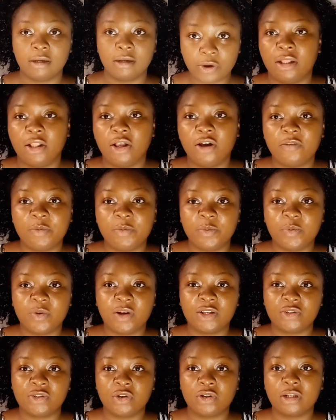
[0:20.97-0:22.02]
A lot of people
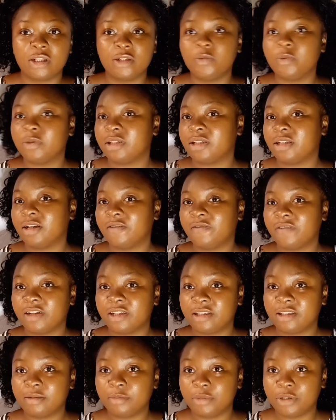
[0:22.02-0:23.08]
are struggling with
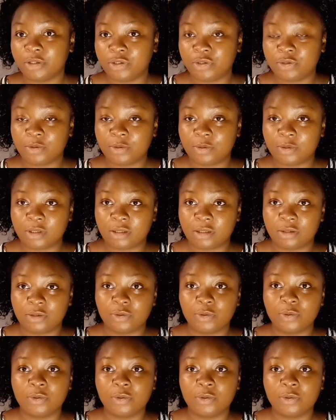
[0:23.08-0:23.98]
self-esteem issues,